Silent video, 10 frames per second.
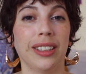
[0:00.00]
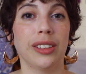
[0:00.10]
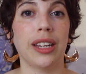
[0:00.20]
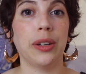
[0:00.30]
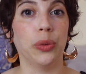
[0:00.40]

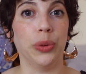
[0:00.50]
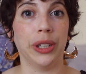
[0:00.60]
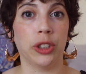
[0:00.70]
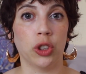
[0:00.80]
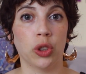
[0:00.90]
is a
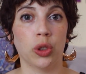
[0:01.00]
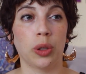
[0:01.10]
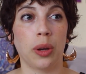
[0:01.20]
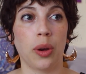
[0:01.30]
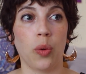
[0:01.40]
rich
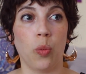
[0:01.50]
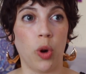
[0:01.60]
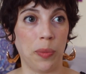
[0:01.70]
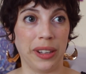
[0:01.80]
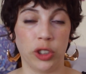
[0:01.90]

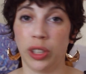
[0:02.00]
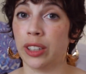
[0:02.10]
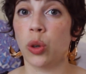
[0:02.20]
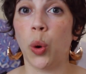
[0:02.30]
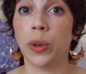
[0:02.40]
woman. She
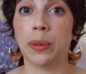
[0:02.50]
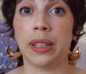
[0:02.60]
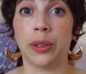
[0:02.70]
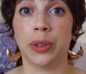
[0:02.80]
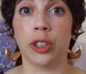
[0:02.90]
has always
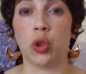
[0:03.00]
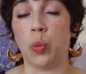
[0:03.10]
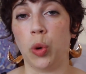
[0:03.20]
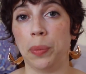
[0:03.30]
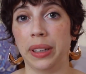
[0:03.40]
been a rich
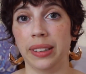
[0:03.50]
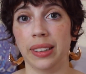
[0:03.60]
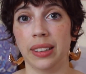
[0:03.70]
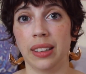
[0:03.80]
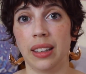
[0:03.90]

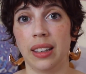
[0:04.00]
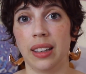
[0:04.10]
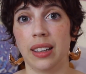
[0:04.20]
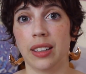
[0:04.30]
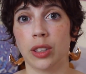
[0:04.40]
woman.
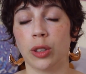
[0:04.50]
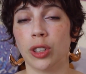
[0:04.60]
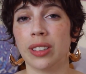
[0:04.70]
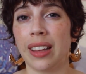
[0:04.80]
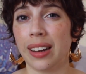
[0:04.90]
So
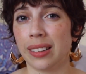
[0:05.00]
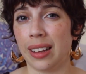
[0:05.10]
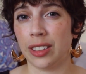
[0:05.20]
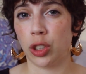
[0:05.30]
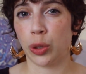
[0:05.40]
she's not a
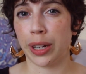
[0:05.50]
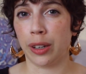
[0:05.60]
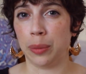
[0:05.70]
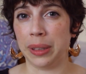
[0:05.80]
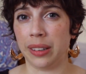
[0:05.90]
class
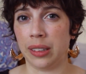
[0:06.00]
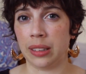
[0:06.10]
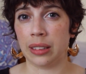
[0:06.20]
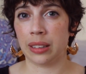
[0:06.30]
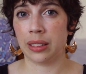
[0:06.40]
traitor
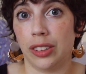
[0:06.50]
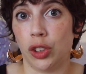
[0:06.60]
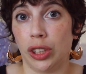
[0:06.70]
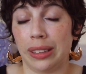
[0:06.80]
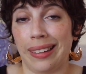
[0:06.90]
because
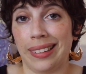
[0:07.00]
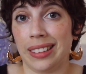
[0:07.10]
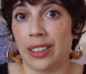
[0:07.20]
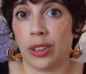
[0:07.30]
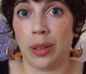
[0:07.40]
she's
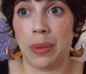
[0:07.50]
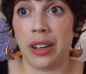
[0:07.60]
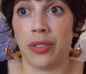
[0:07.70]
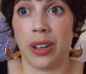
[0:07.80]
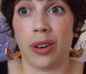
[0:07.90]
acting on the
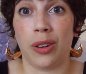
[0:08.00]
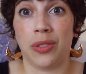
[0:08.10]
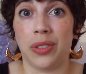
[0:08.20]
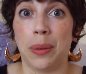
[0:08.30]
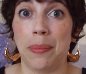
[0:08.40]
benefit
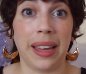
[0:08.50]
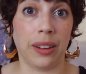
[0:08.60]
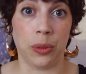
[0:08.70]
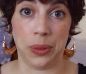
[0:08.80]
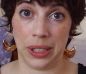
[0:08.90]
of the
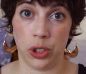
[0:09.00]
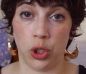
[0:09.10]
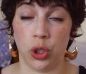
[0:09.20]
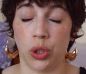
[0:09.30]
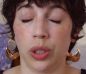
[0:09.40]
mega
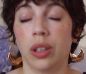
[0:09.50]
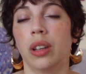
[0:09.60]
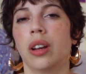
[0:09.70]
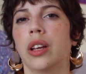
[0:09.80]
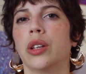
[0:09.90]
rich.
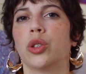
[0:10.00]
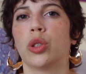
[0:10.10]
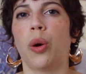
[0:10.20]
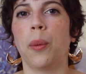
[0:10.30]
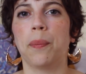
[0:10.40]

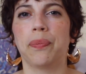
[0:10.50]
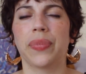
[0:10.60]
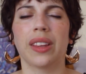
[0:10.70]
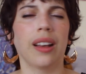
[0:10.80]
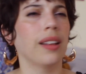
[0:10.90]
So
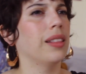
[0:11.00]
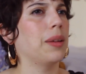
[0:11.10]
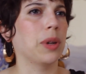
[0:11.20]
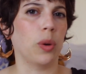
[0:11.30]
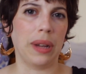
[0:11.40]
let me go